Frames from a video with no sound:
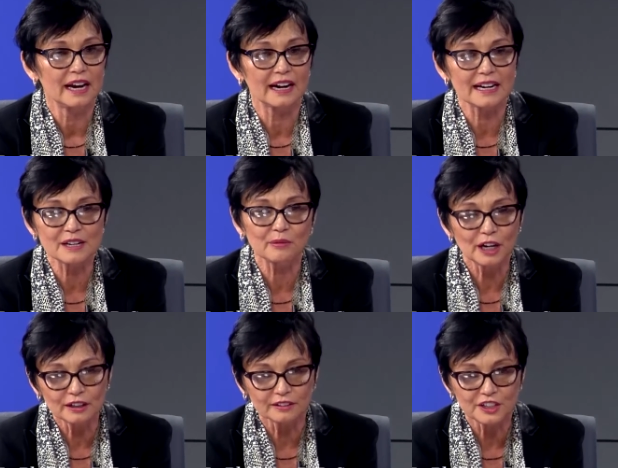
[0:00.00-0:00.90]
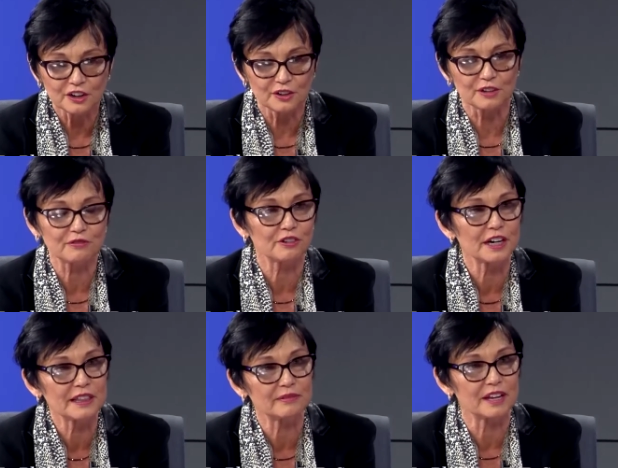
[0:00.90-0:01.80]
And I say, well, you know, the
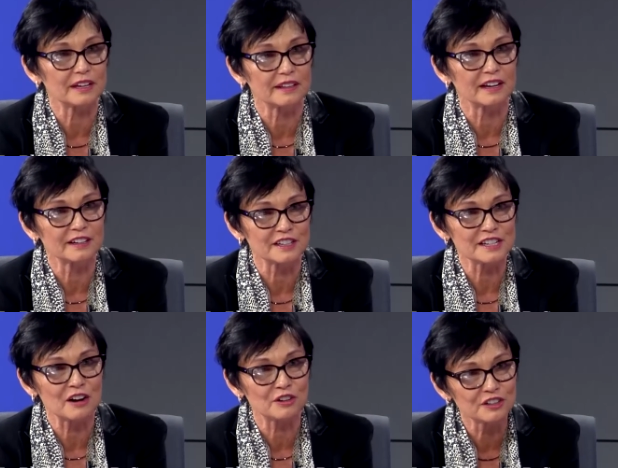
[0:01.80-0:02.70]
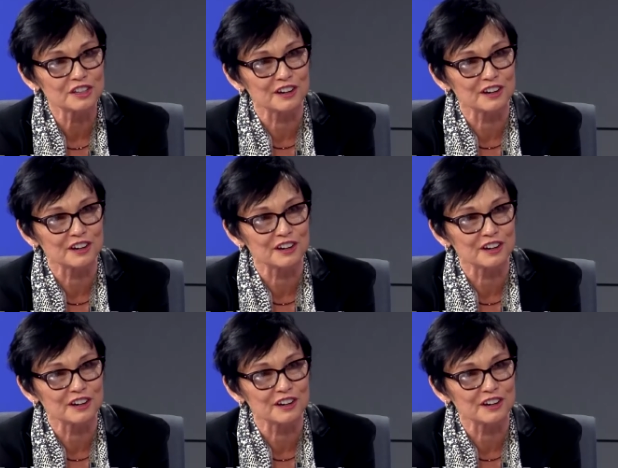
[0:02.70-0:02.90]
free thing then is how good they're